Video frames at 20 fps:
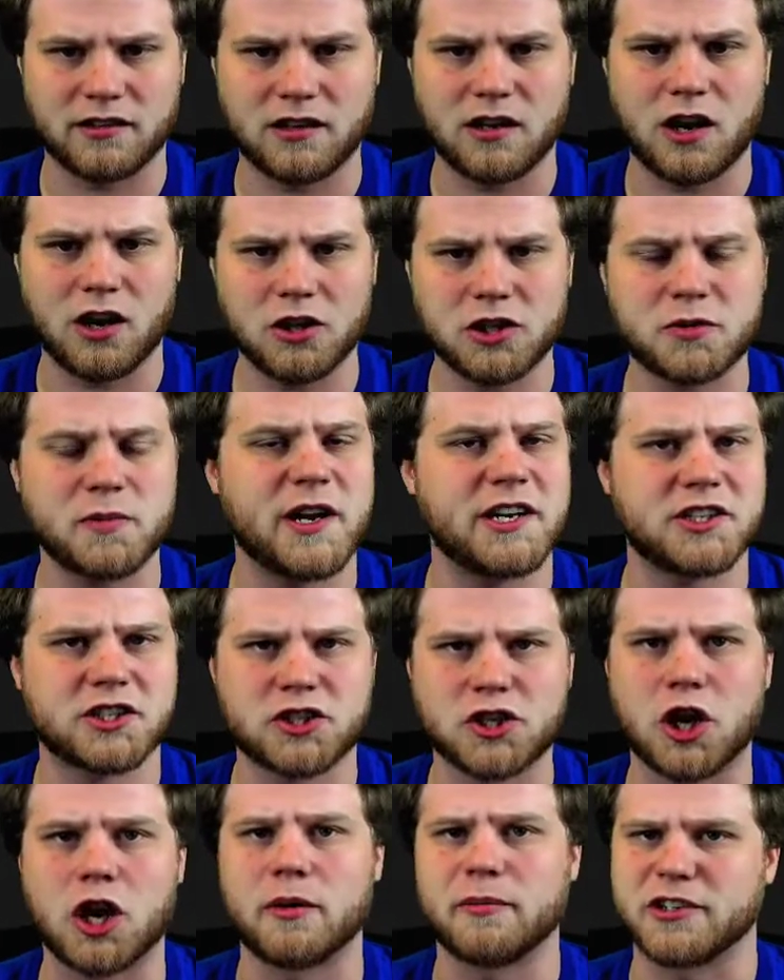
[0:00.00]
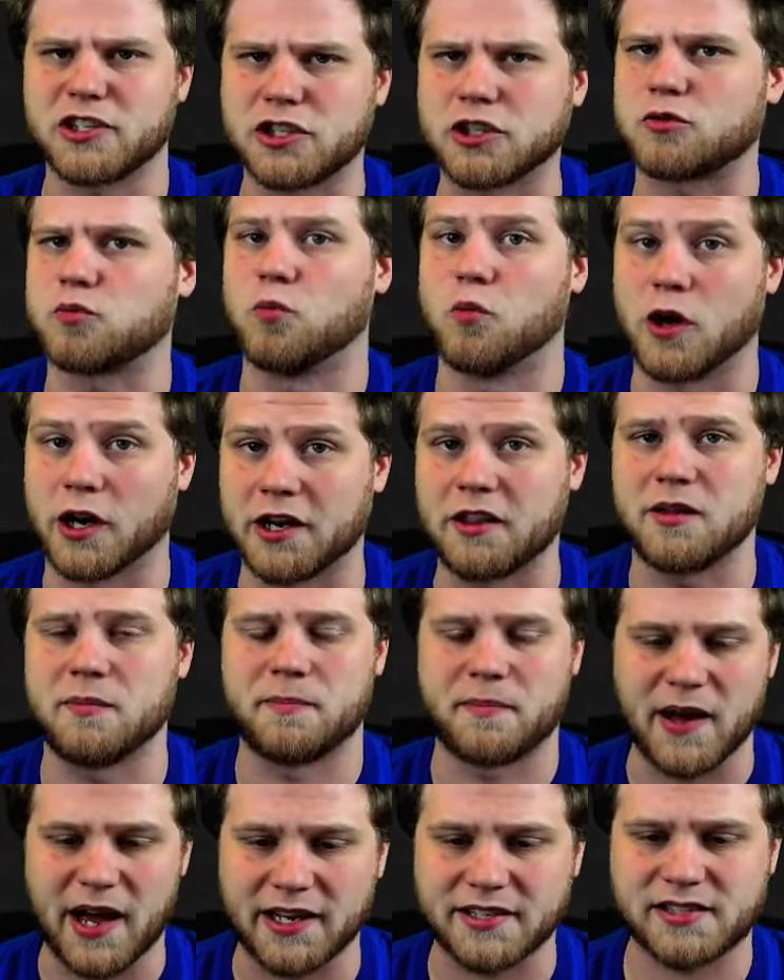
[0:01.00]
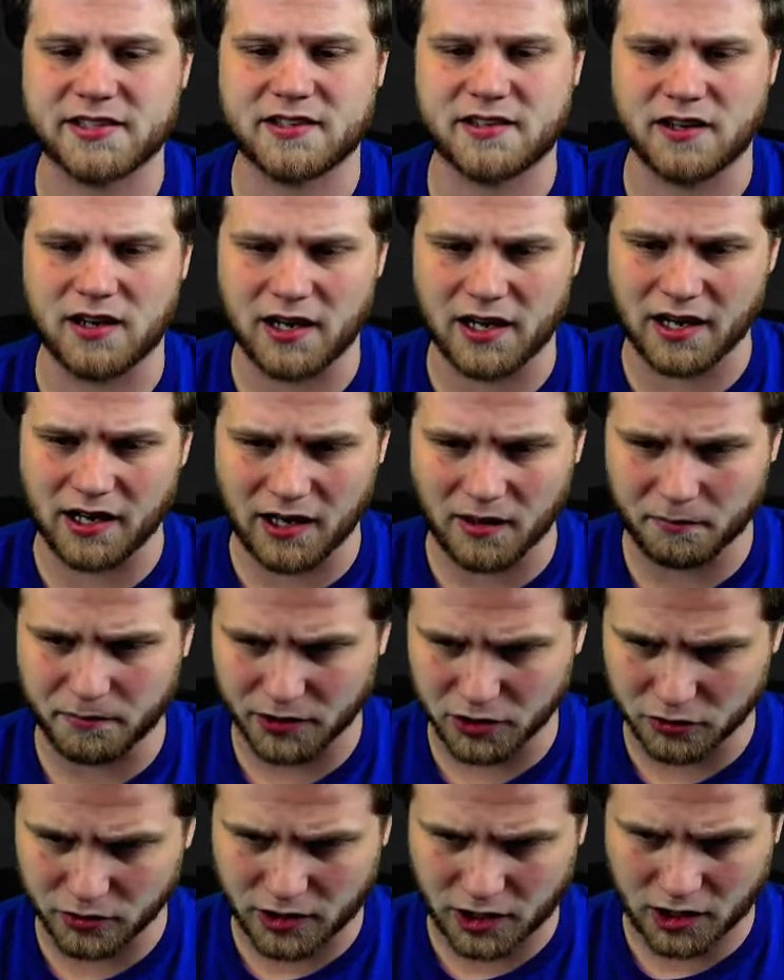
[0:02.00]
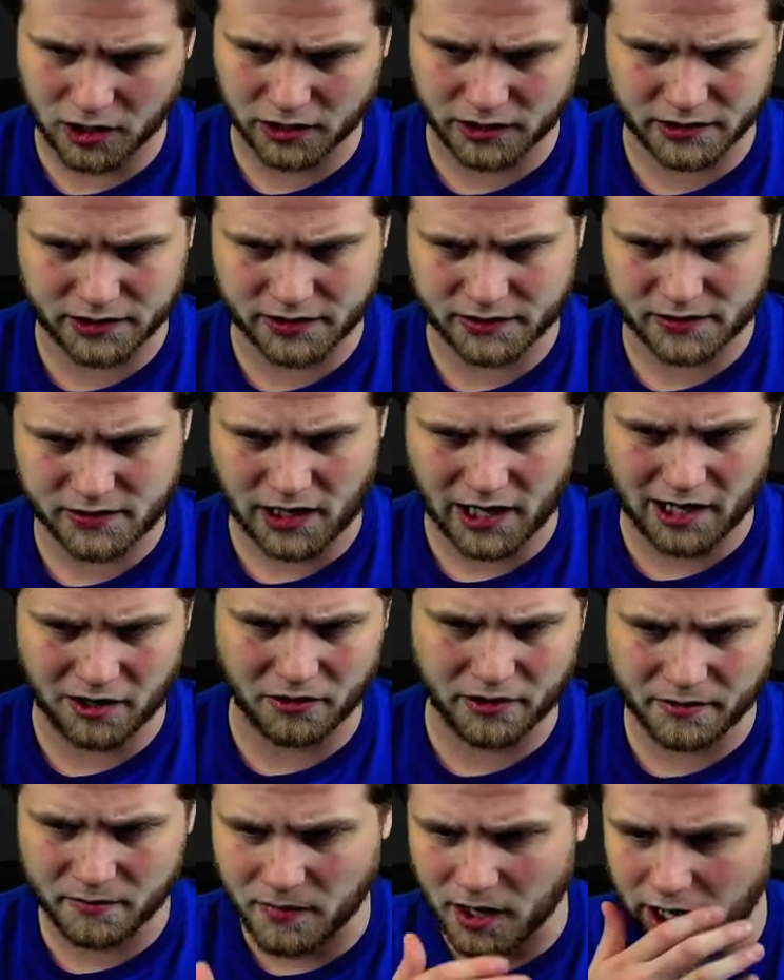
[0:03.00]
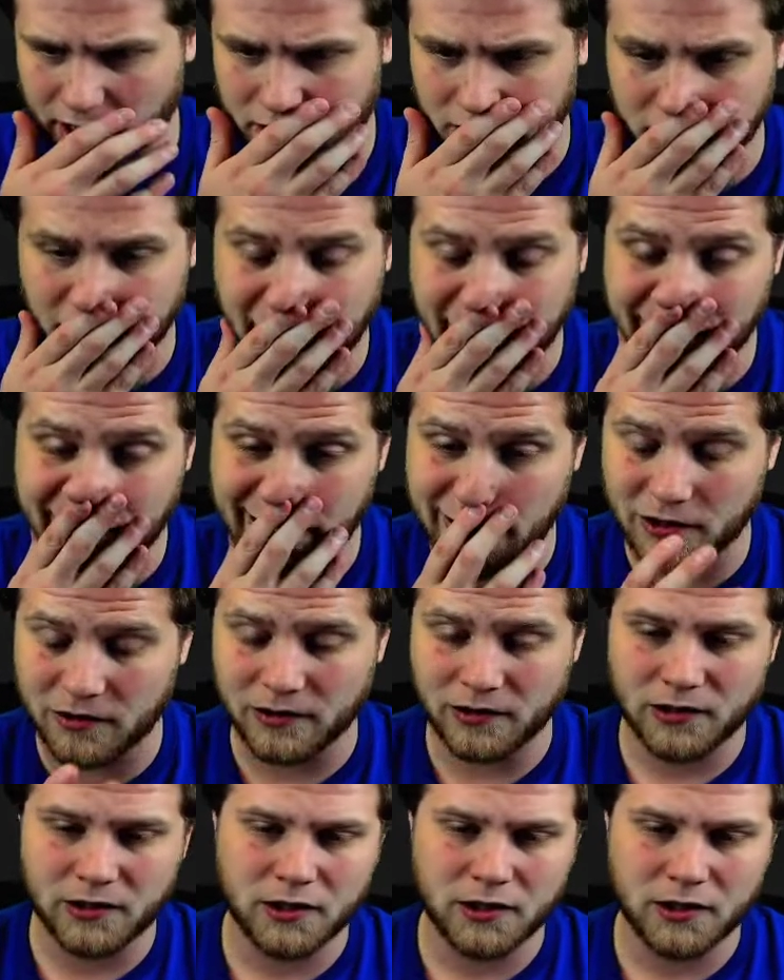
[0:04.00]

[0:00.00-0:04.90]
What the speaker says: Archmage's Charm is just one of the best blue cards out in Modern right now.